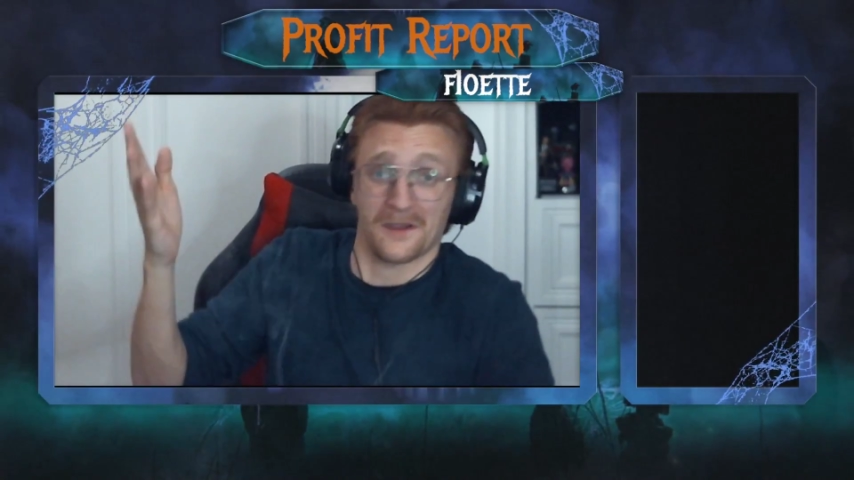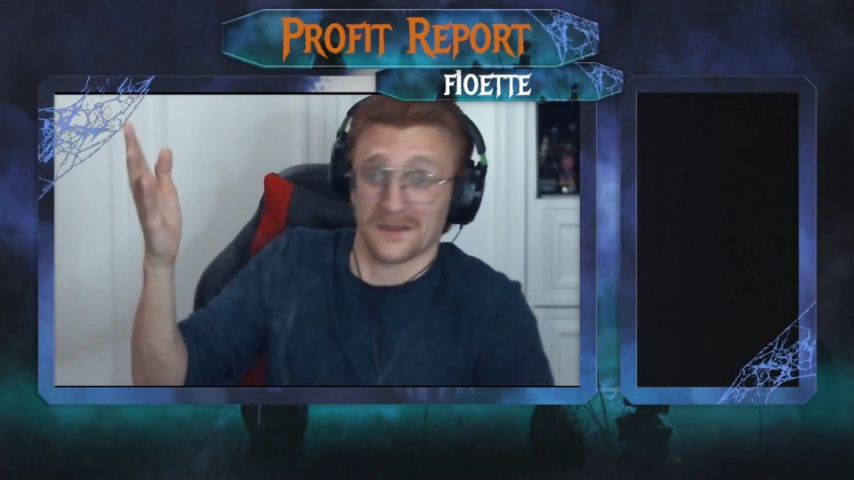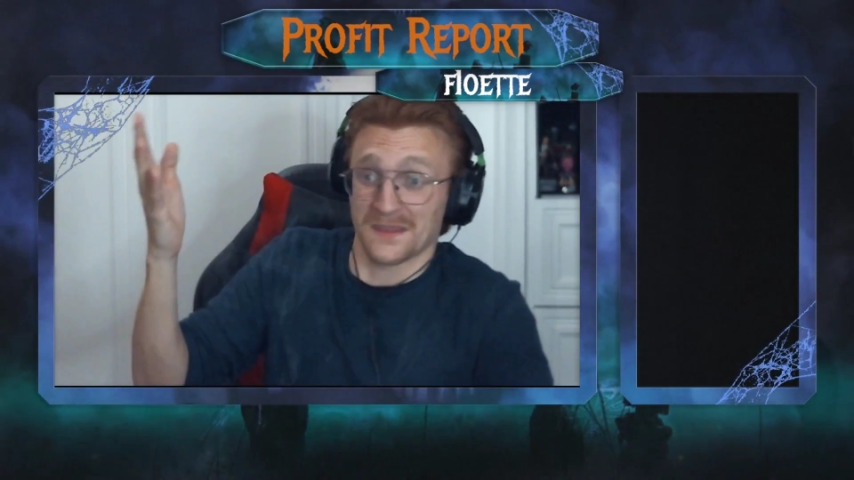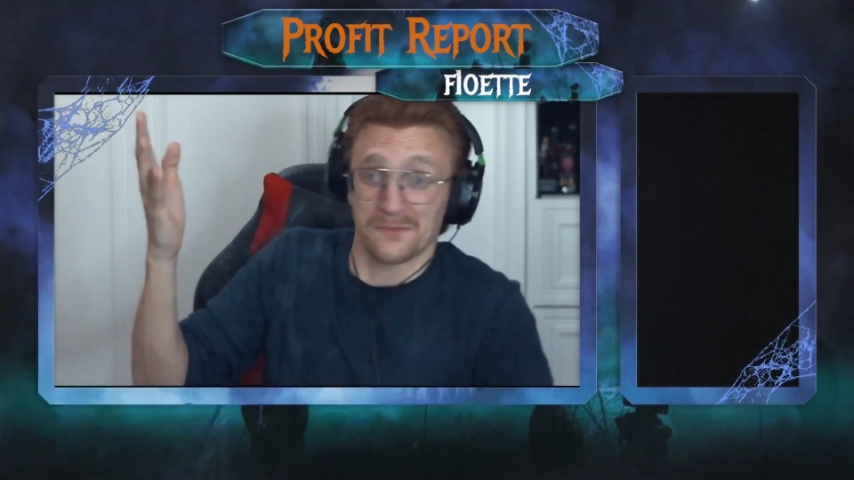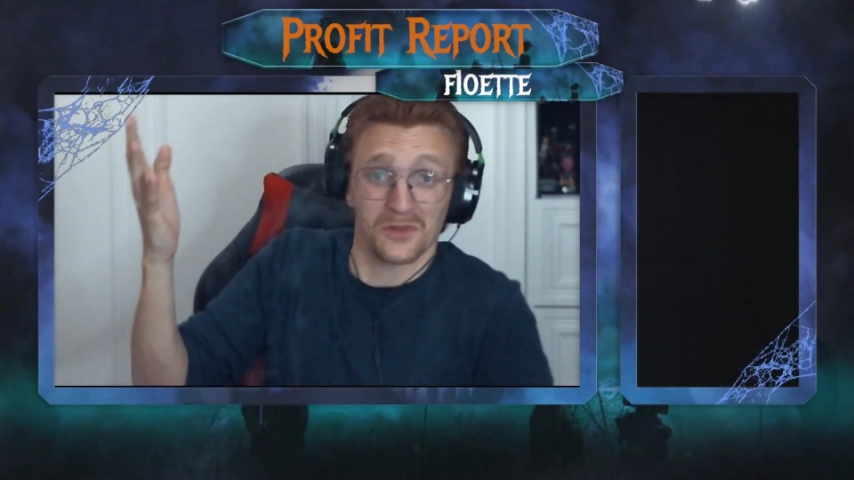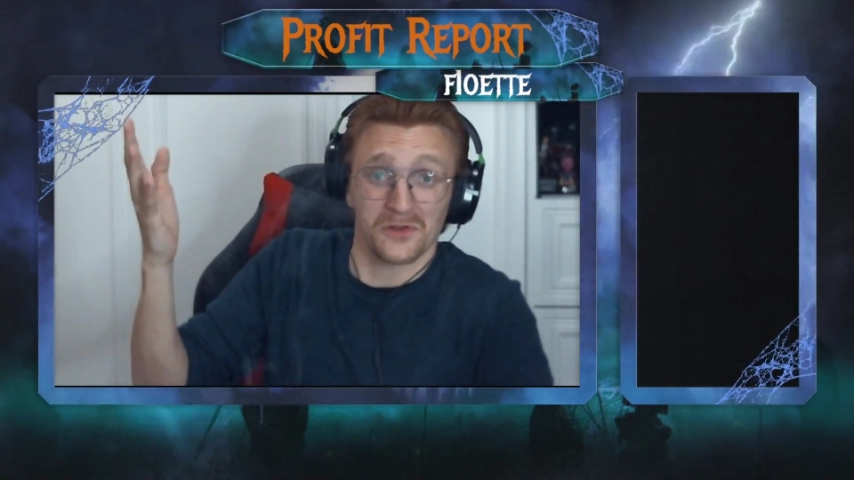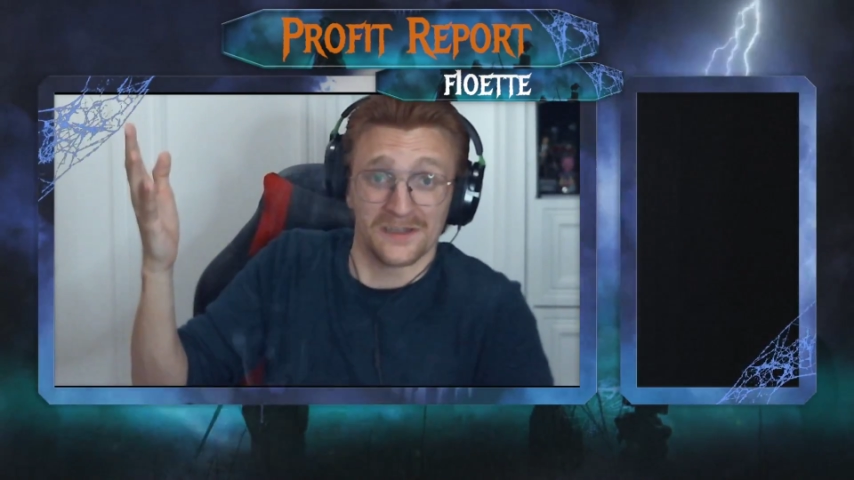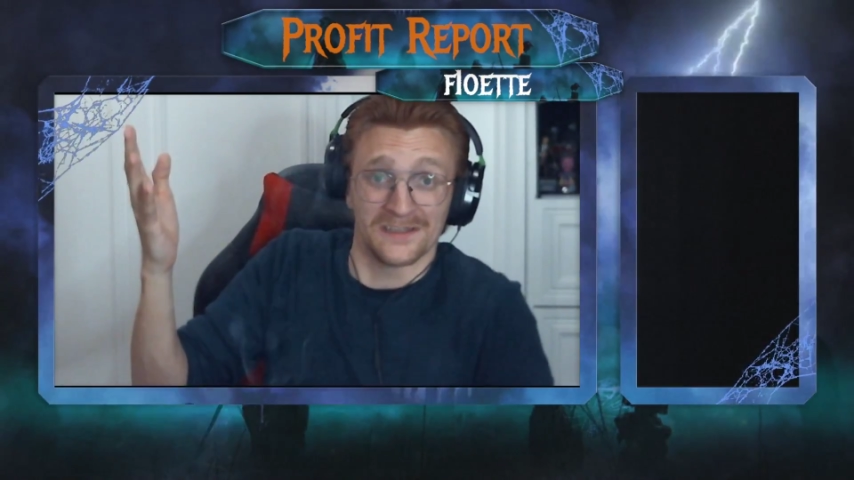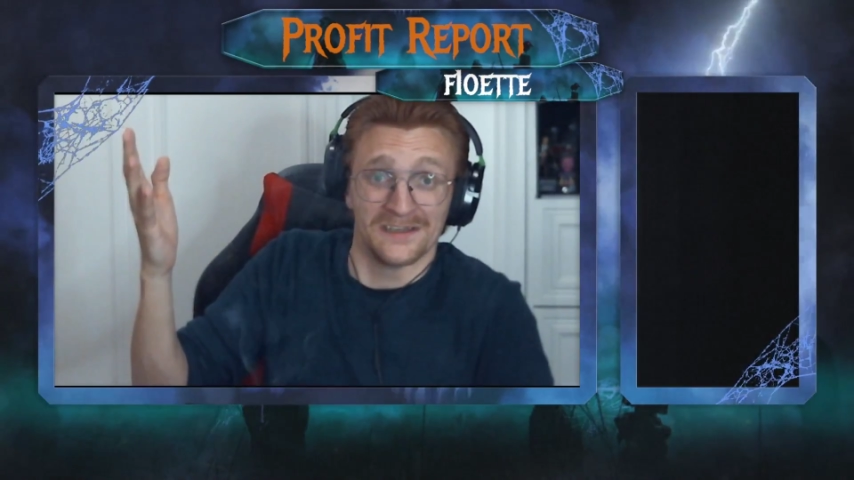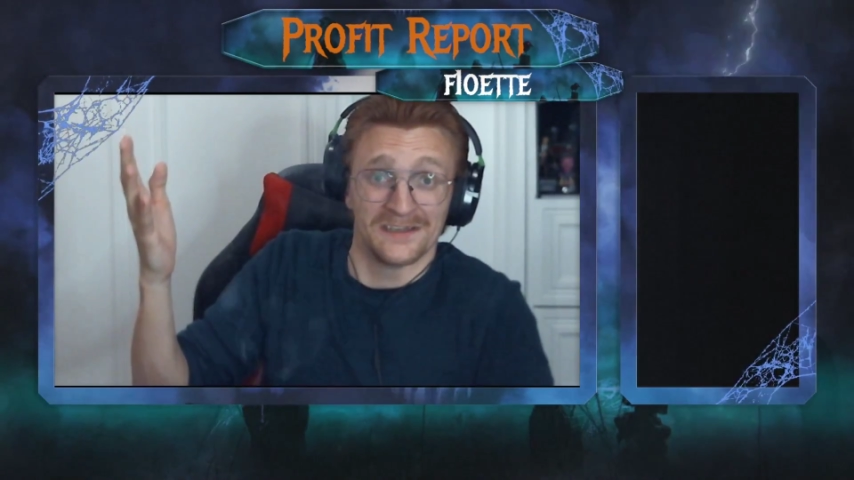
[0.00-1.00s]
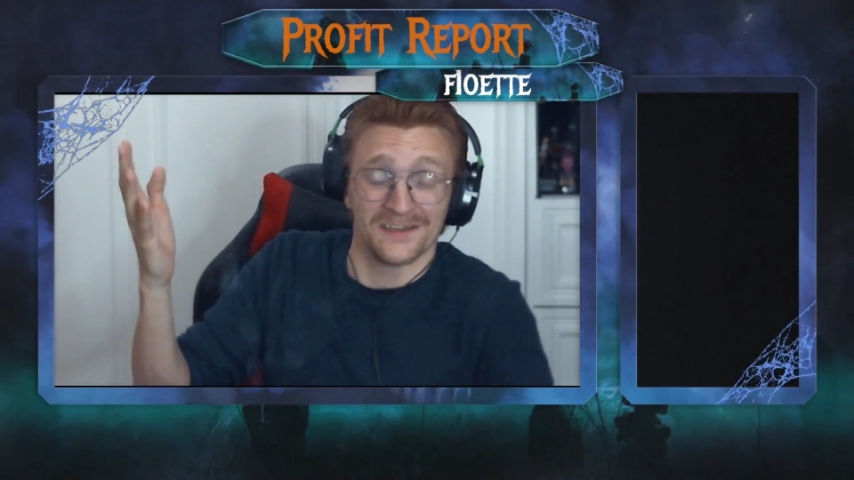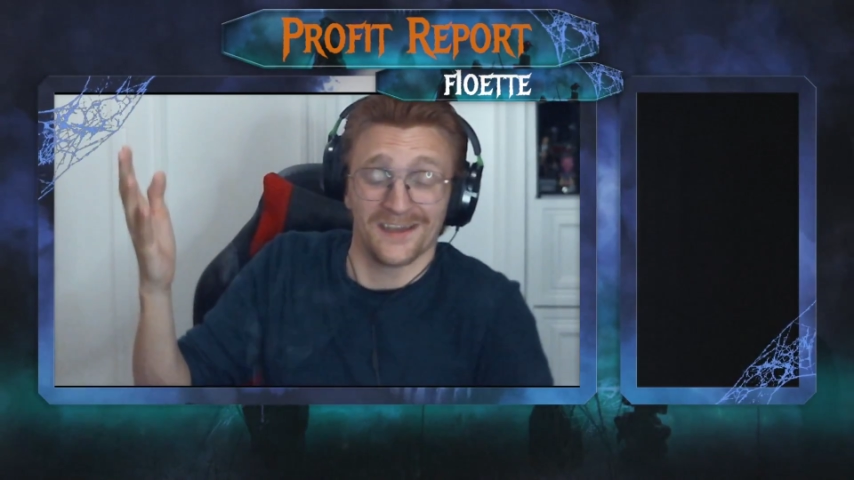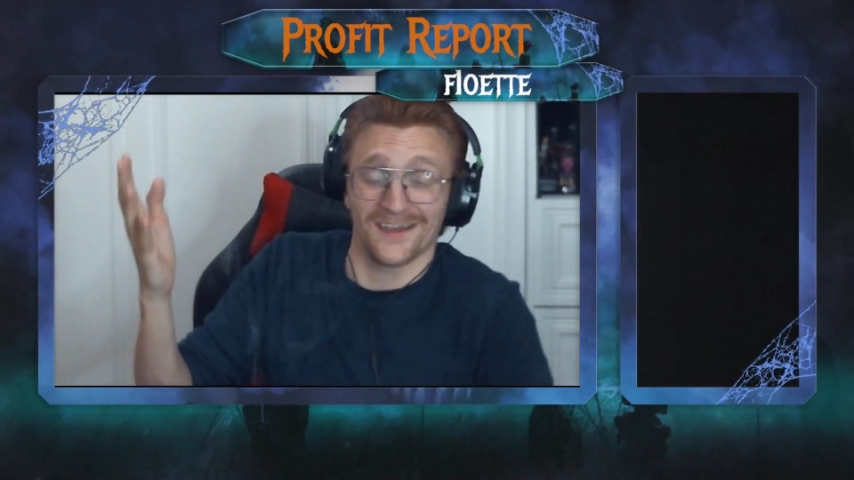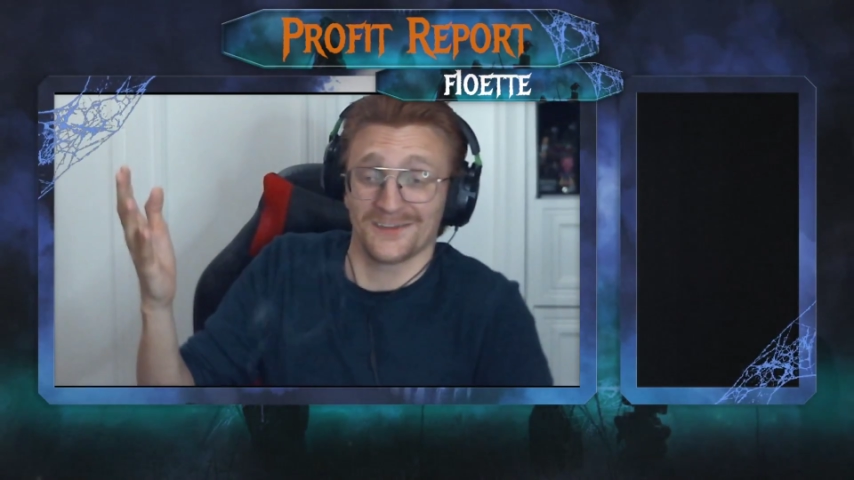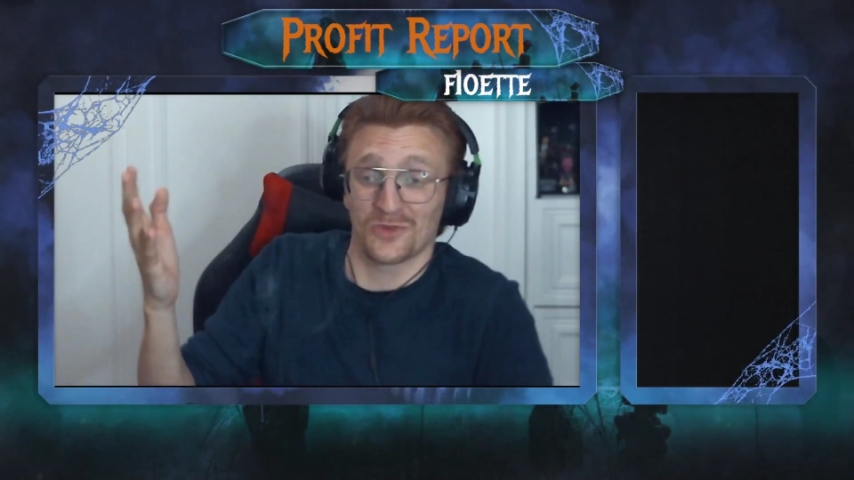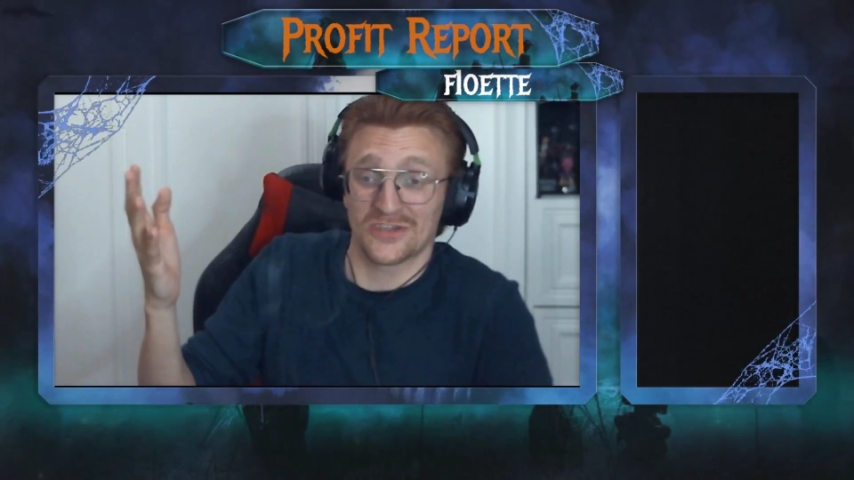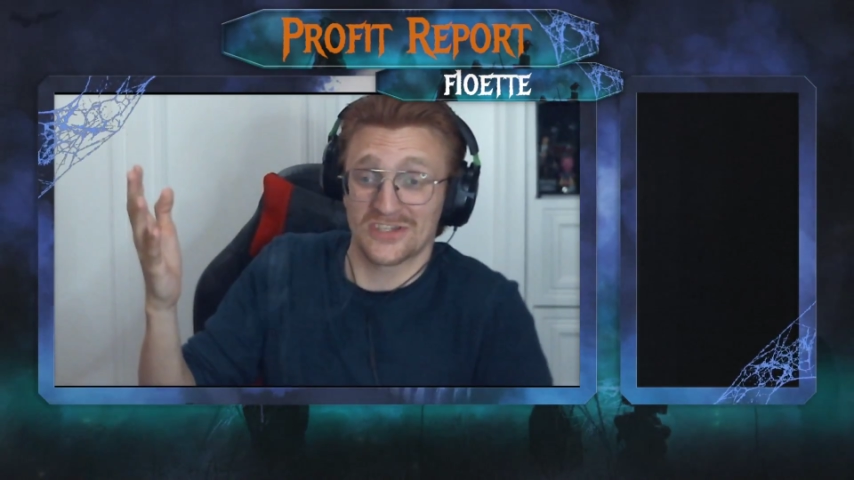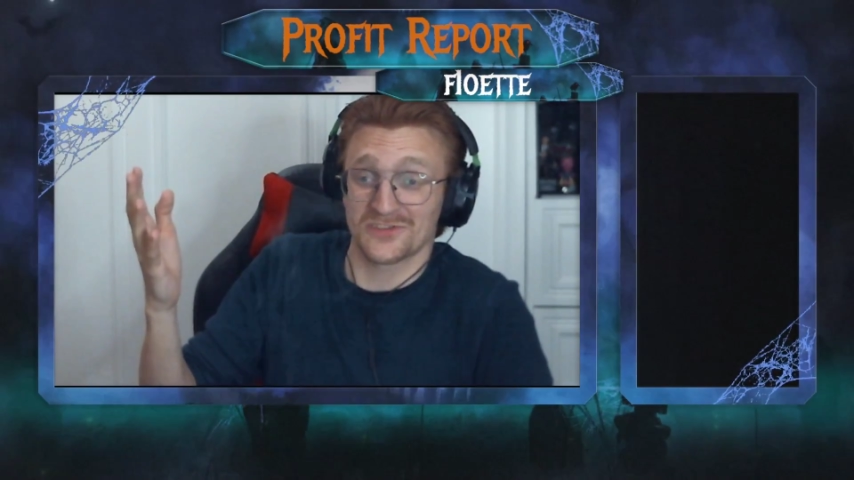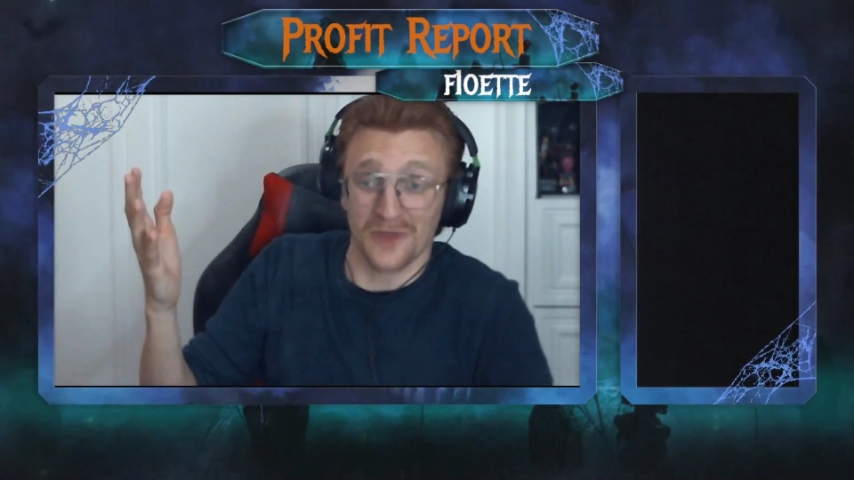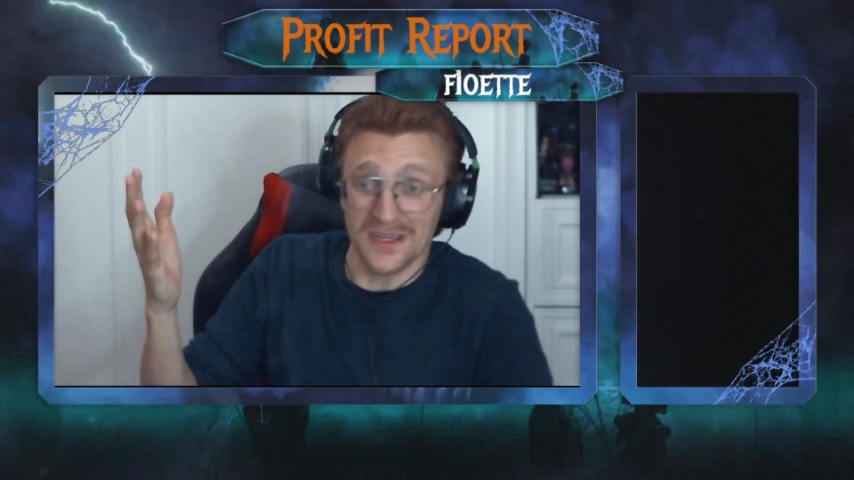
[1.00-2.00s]
They blur it, which is
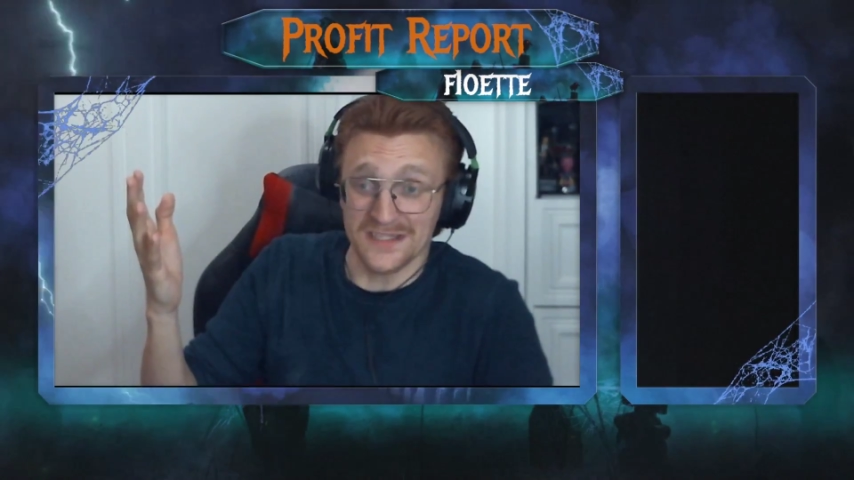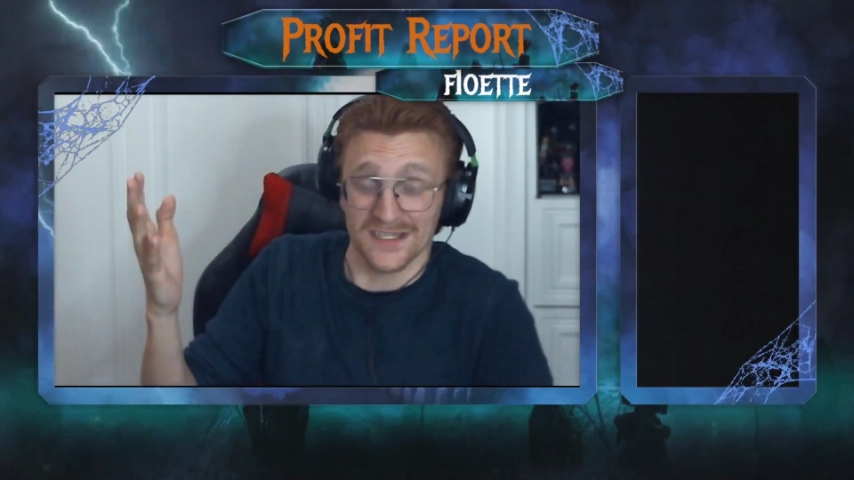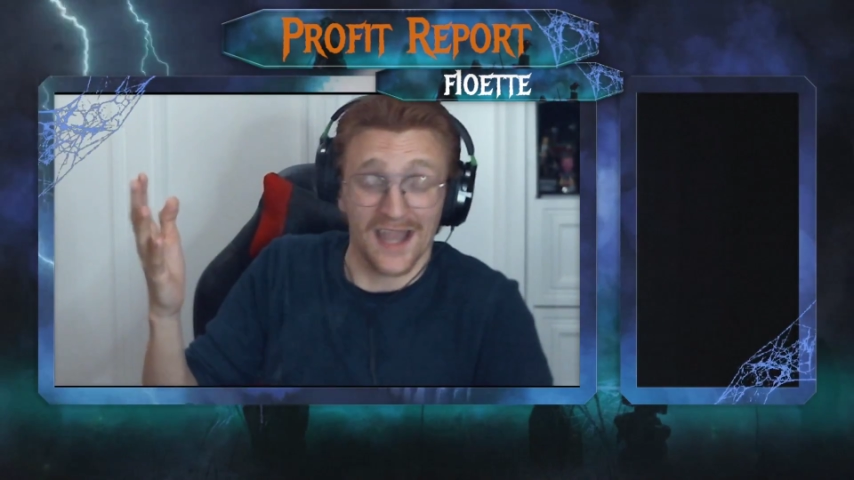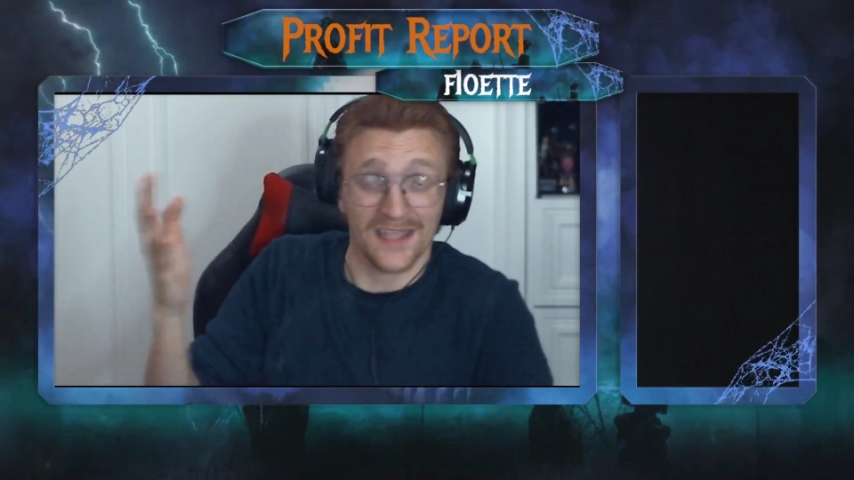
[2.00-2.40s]
crazy.